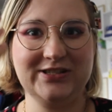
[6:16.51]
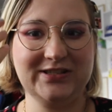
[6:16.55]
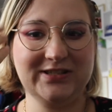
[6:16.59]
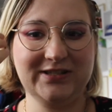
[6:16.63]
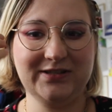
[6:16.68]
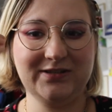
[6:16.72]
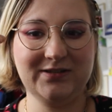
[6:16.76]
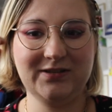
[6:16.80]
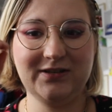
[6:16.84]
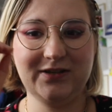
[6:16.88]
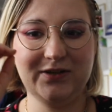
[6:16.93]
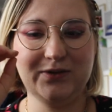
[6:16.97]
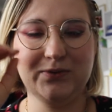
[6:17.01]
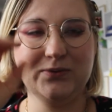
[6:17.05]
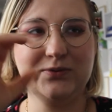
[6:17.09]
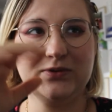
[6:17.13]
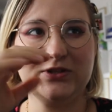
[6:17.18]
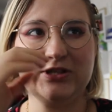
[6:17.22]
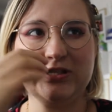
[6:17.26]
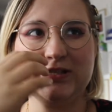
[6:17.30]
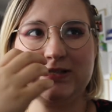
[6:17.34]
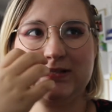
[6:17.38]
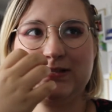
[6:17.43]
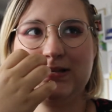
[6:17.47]
just
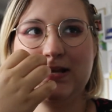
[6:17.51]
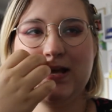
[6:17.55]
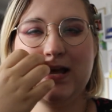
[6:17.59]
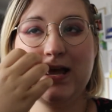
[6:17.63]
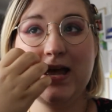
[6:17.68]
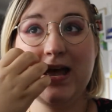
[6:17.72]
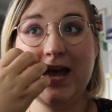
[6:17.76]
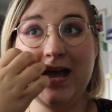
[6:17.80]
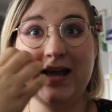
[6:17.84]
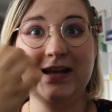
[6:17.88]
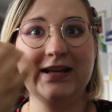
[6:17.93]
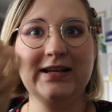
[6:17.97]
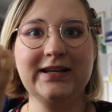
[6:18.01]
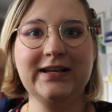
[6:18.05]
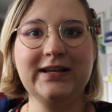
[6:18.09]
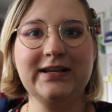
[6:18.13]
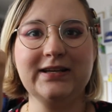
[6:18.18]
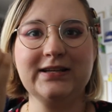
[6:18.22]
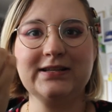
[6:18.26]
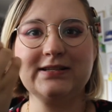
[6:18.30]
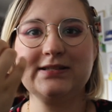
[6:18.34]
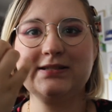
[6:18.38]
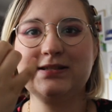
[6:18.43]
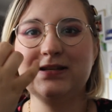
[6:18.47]
gorgeous, and it
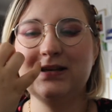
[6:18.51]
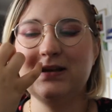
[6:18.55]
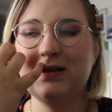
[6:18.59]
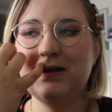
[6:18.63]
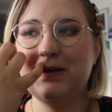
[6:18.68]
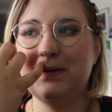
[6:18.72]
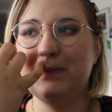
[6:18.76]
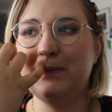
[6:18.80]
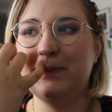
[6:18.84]
is,